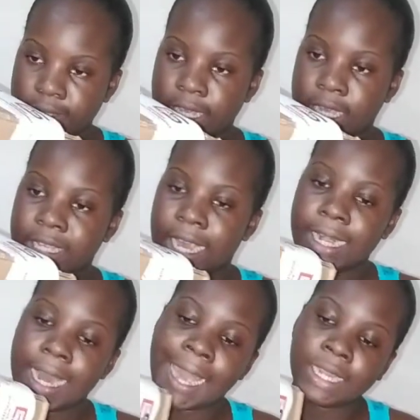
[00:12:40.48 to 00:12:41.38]
so it's like
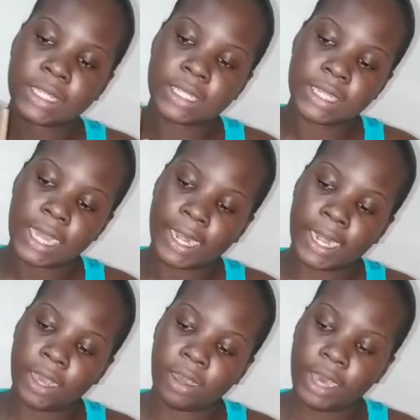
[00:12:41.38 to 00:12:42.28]
that then
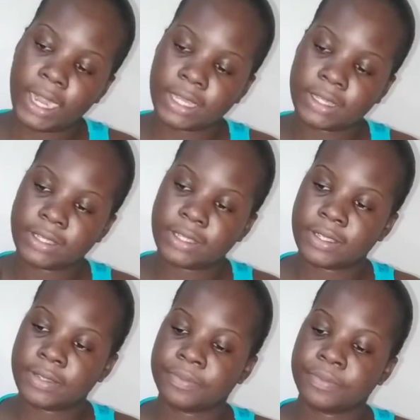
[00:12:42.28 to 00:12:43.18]
you cut it
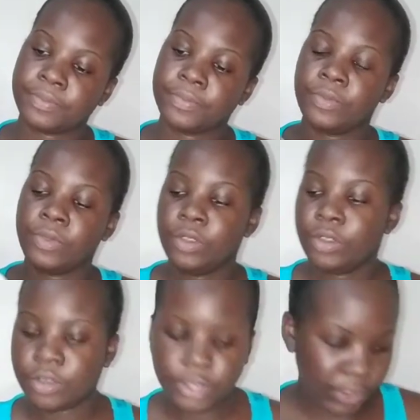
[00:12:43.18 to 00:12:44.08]

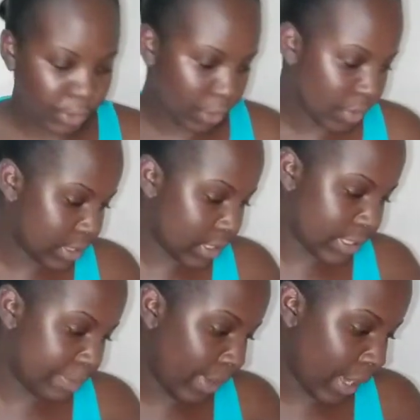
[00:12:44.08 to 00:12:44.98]
you use the
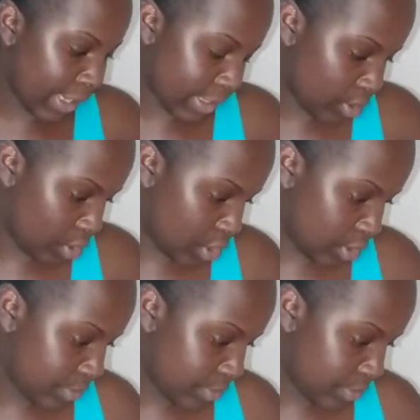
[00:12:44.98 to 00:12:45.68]
sponge